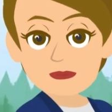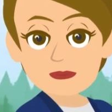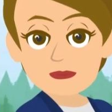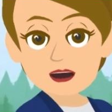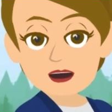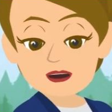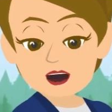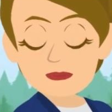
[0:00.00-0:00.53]

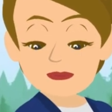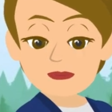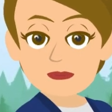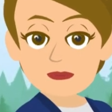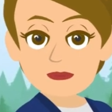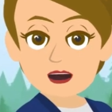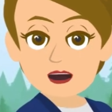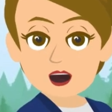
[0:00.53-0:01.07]
In other words,
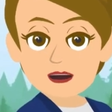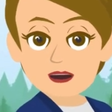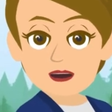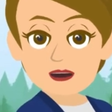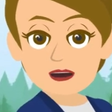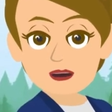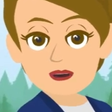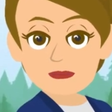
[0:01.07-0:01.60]
who you
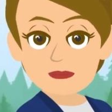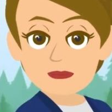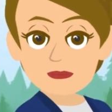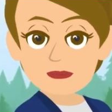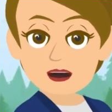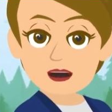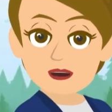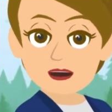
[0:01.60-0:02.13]
are,
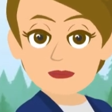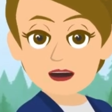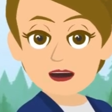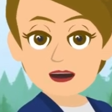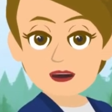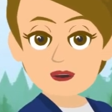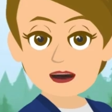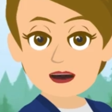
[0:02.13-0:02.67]
what you've
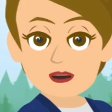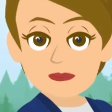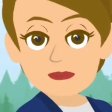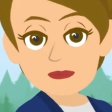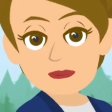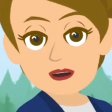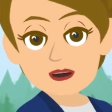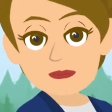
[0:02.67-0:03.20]
been living,
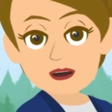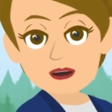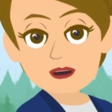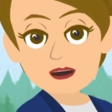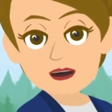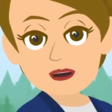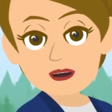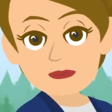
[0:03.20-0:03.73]
what you
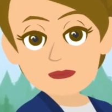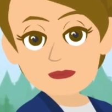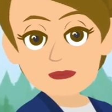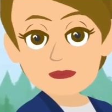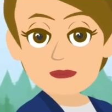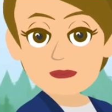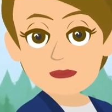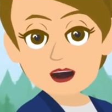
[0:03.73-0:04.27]
want,
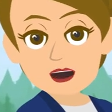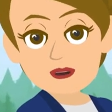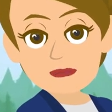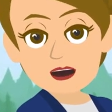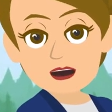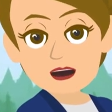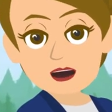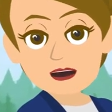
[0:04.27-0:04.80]
is
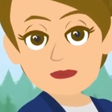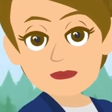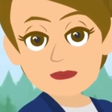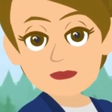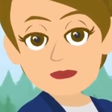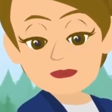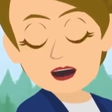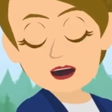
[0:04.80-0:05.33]
all
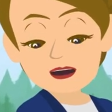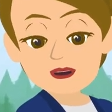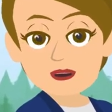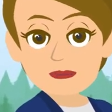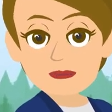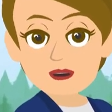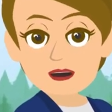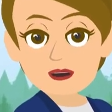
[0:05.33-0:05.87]
part
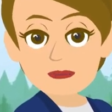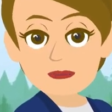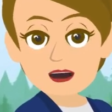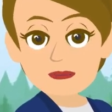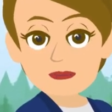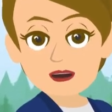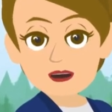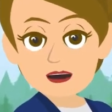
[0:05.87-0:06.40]
of the
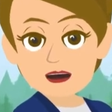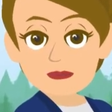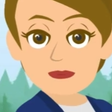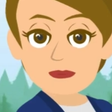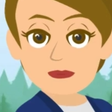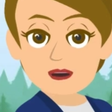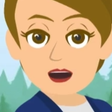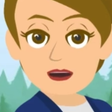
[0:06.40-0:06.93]
vibrational
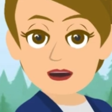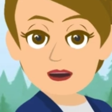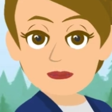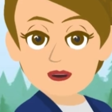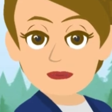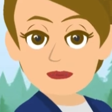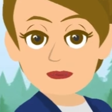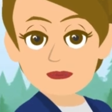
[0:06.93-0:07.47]
mix of all of
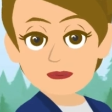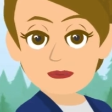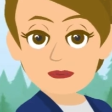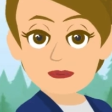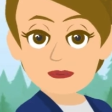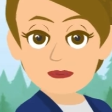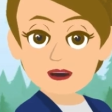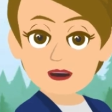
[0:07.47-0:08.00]
this.
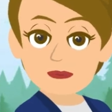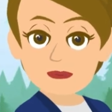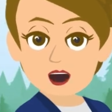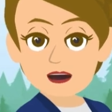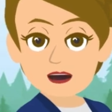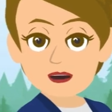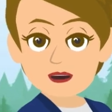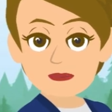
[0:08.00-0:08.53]
So
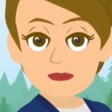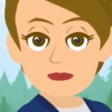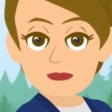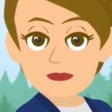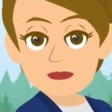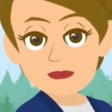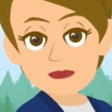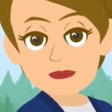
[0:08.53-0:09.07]
together,
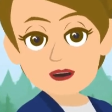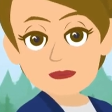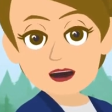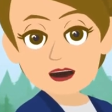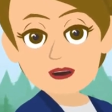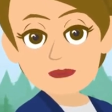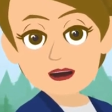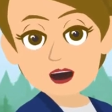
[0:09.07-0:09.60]
we're just
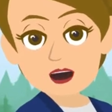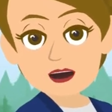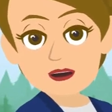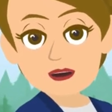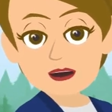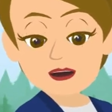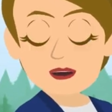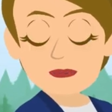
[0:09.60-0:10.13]
going to find a
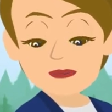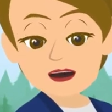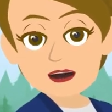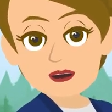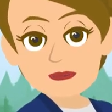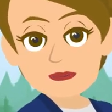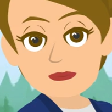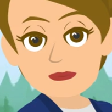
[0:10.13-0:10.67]
way
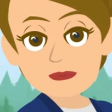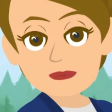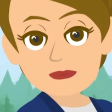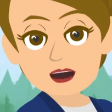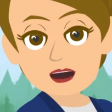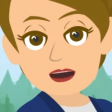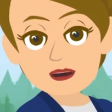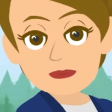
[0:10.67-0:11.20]
to
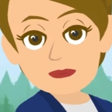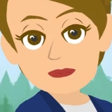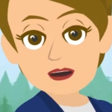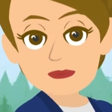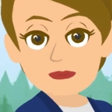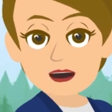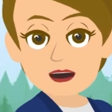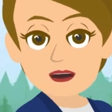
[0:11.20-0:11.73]
sort it
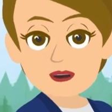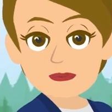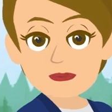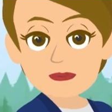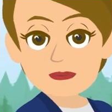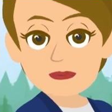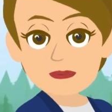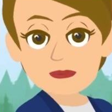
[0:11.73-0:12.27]
out